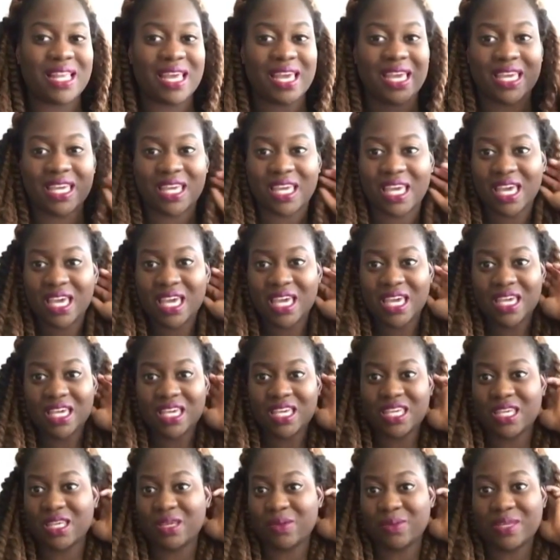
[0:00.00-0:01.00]
Like,
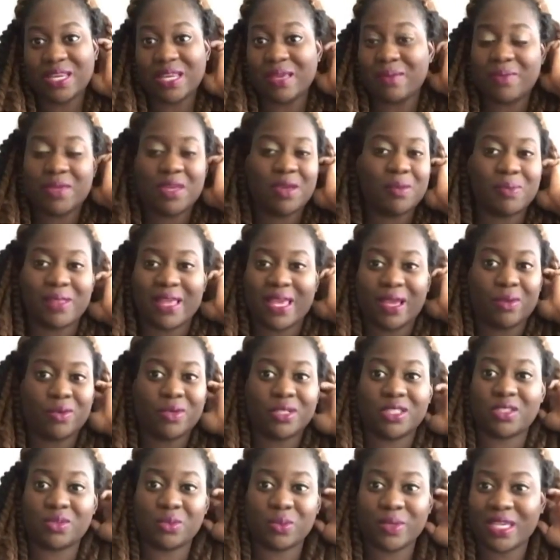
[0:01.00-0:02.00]
he would hit me up like
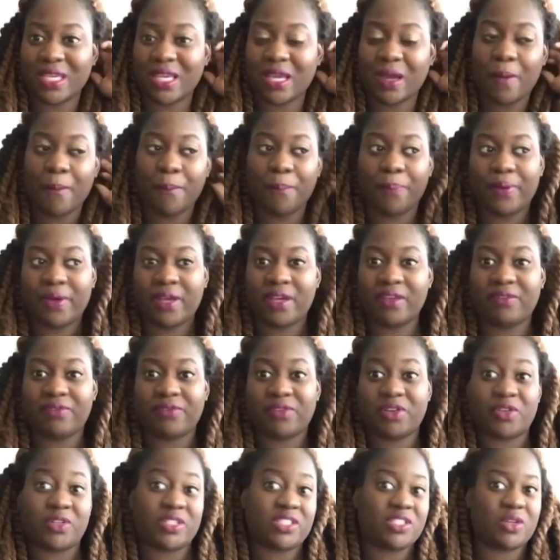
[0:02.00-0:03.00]
once a week, but
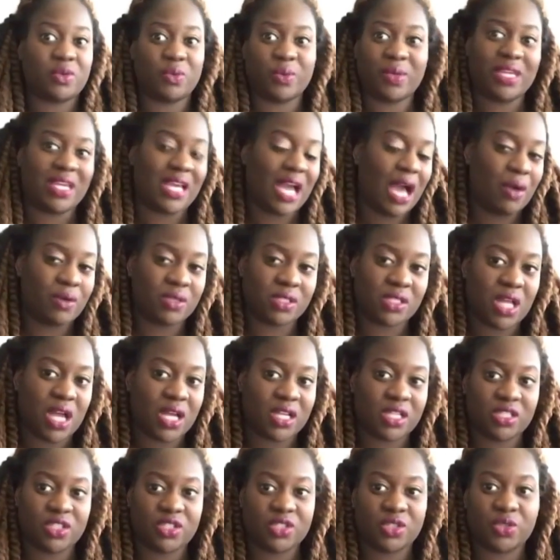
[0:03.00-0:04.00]
for the rest of the week I was
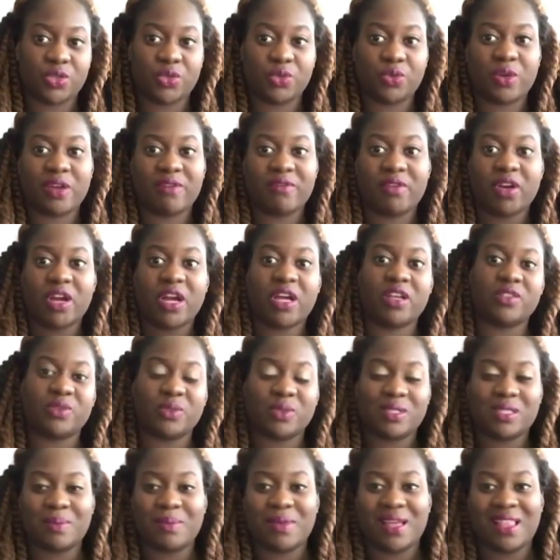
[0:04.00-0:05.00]
talking to whoever else
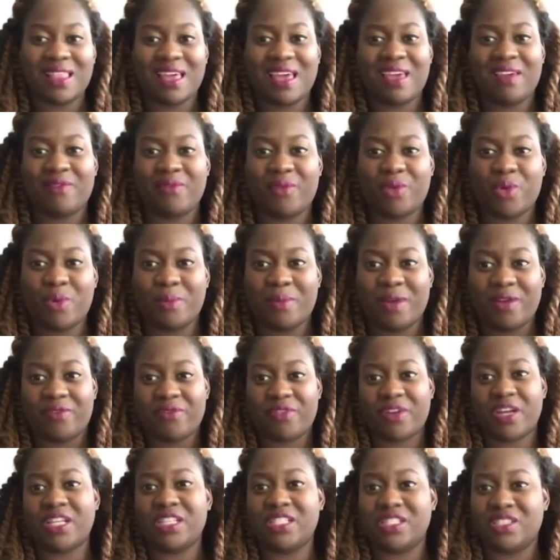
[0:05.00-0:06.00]
was in my life or my
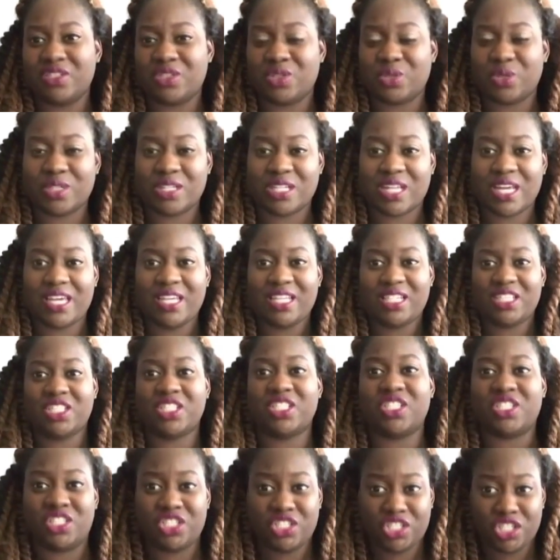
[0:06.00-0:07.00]
friends or like
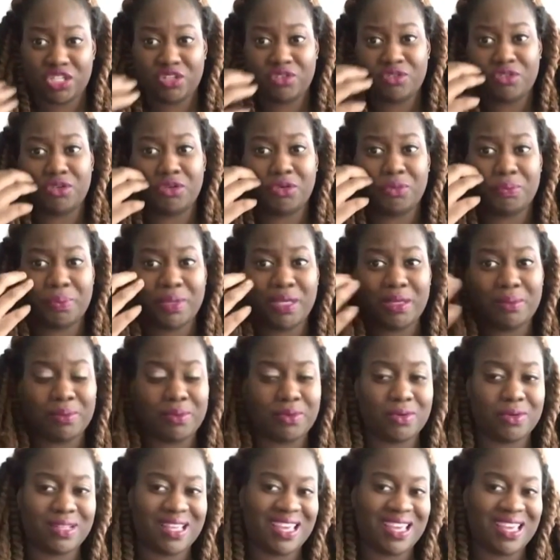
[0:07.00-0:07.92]
just general people.